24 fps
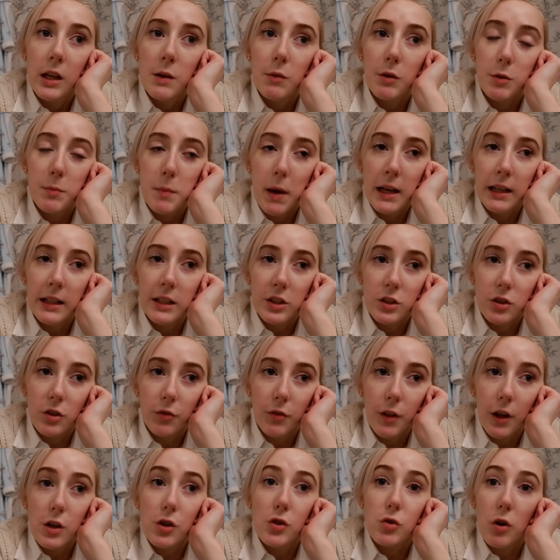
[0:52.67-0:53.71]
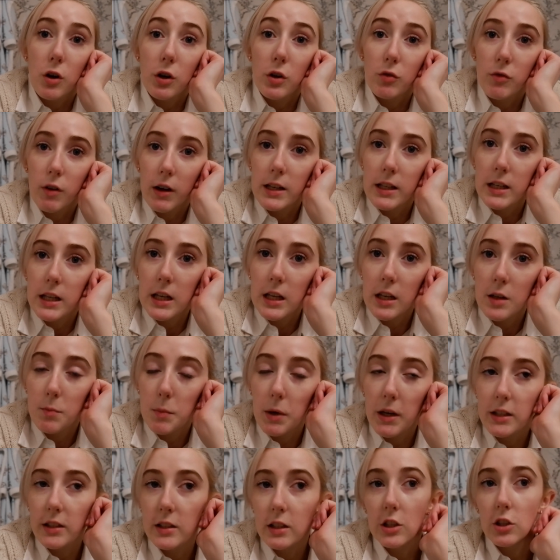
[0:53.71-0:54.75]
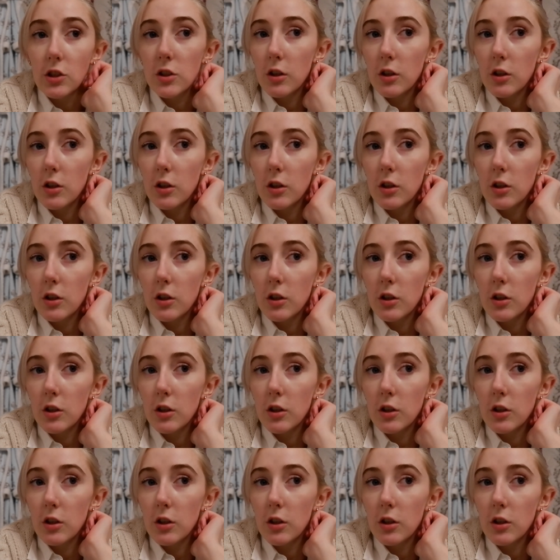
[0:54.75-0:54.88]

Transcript: it was mainly stuff that I tried already and basically